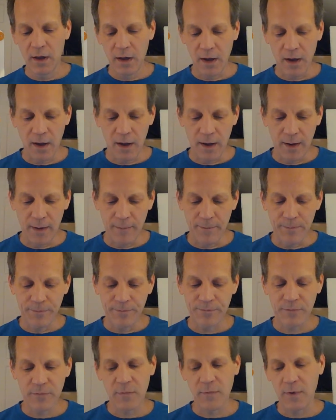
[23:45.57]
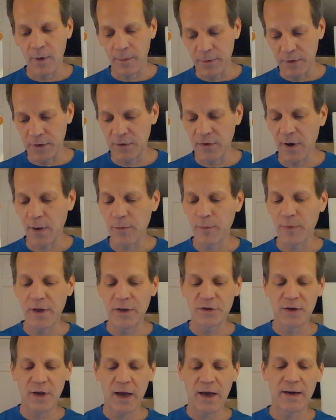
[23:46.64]
Up at the top of
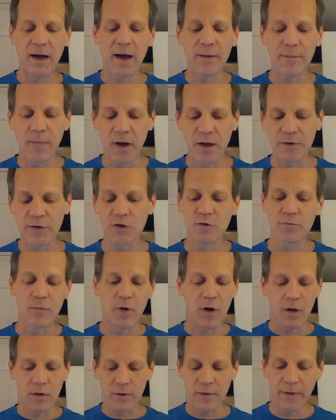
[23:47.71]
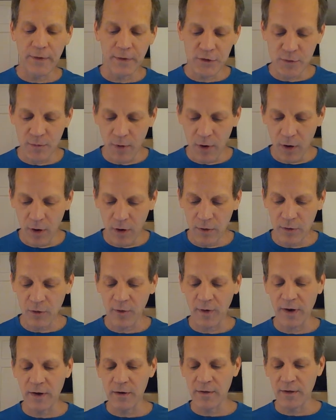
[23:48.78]
page 9, Atman, smaller than the small,
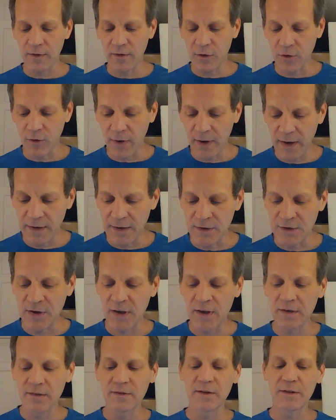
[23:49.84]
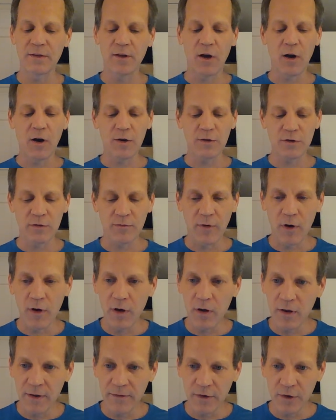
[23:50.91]
greater than the great, is hidden in the hearts of
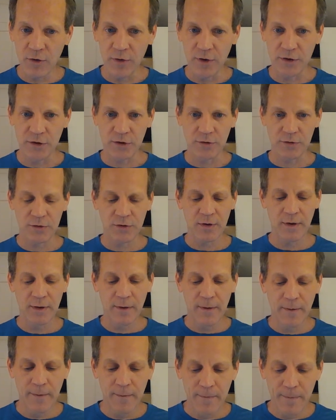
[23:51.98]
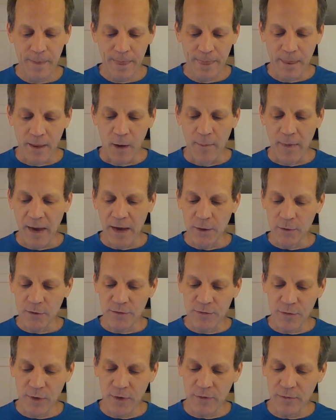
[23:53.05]
all living creatures. A man who is
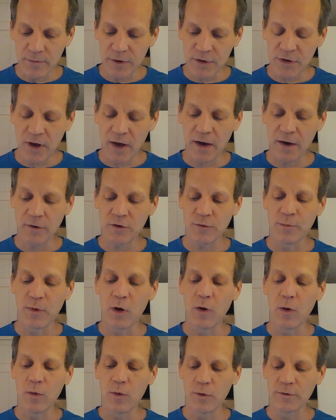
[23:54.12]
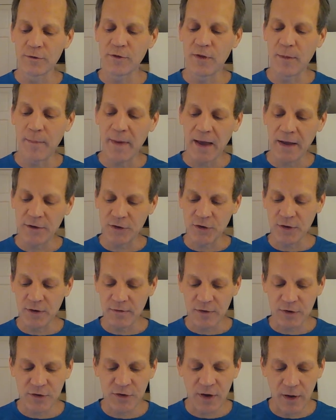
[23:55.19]
free from desires beholds the majesty of
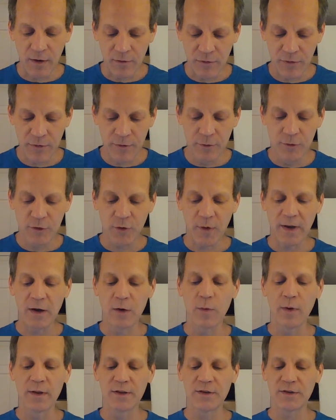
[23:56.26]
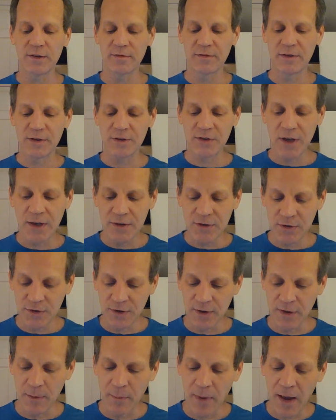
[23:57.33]
the self through tranquility of the senses
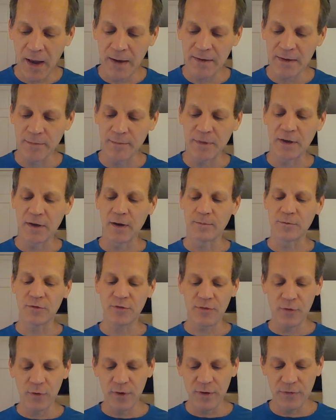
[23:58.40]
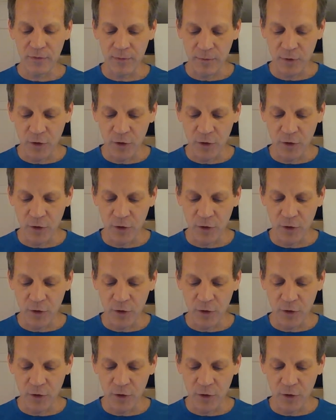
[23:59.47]
and the mind, and becomes free from